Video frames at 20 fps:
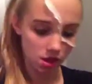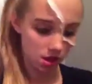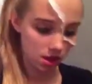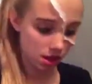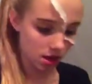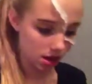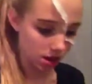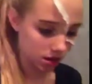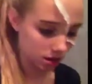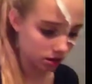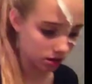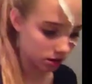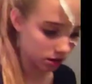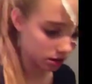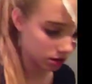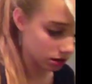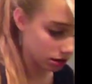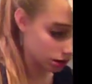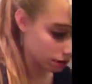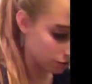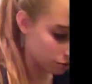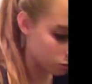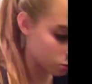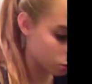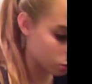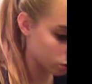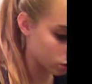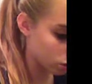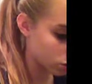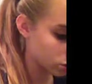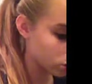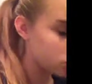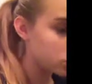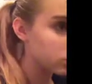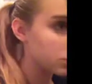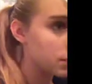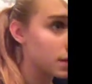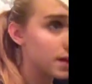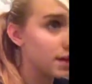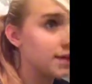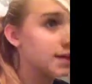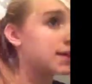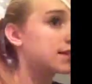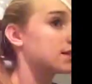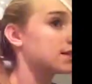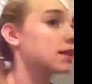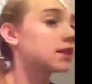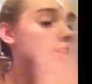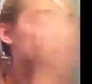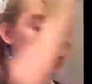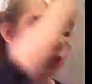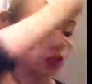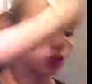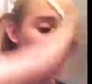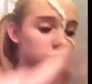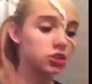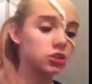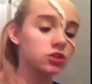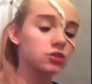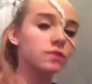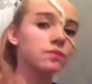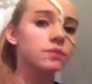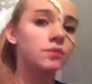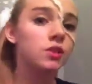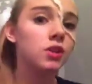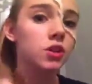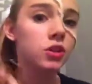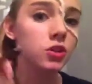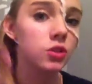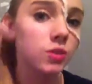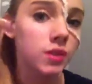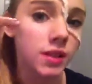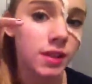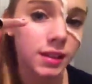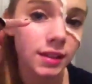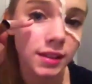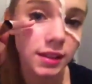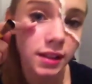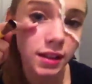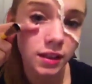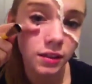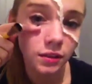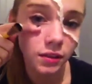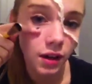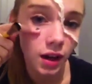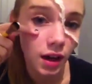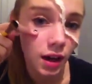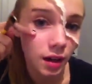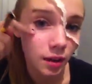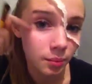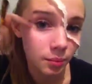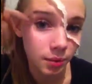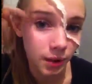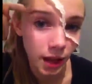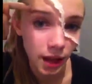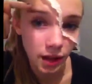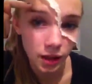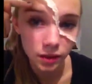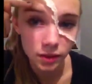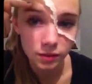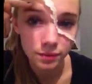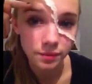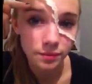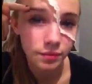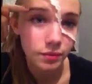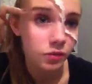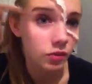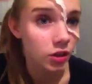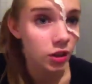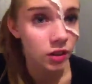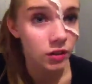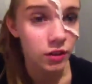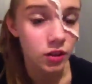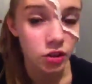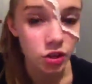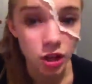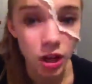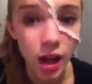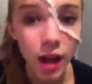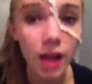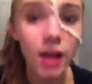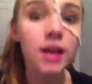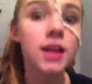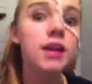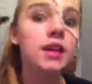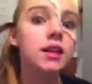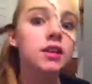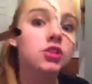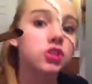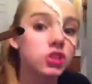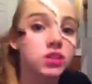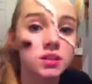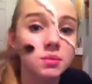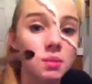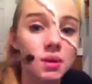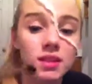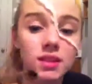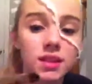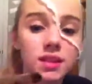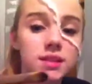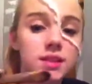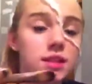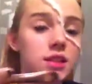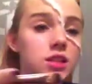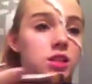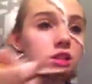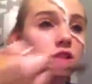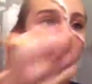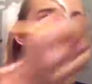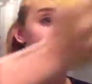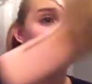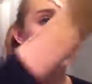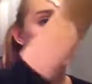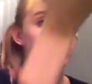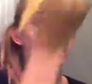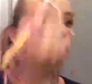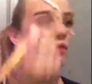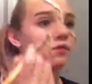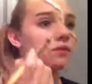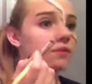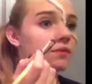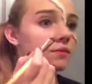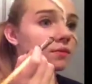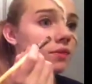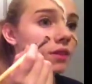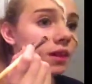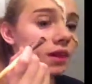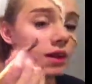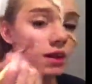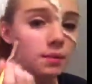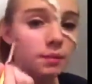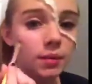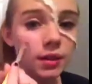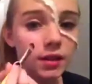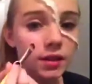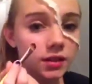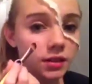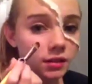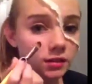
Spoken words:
And if you want to make things easier on you, you can leave a black ring around your eye just to make things easier for yourself, but